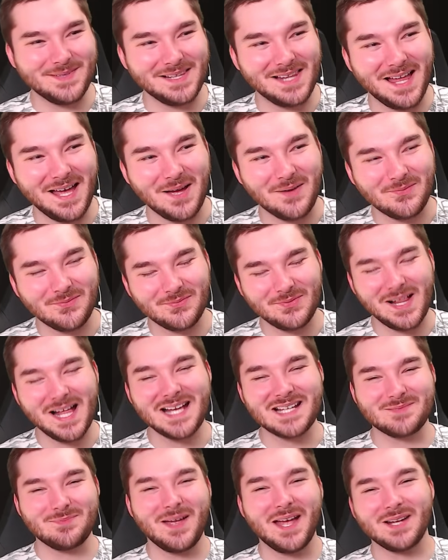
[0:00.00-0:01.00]
me laugh.
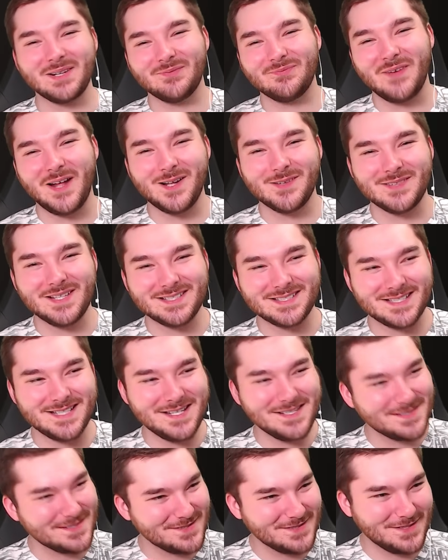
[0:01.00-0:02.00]
Flashback to Final
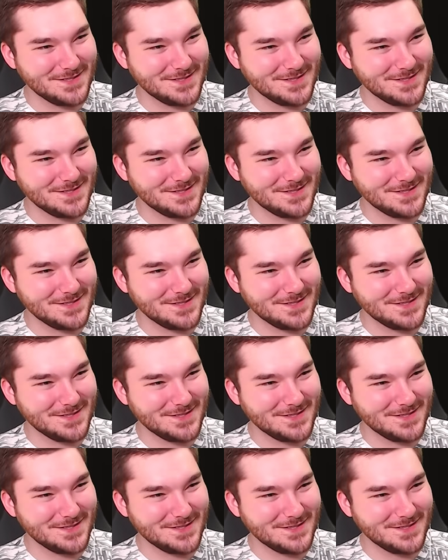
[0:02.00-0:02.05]
Destination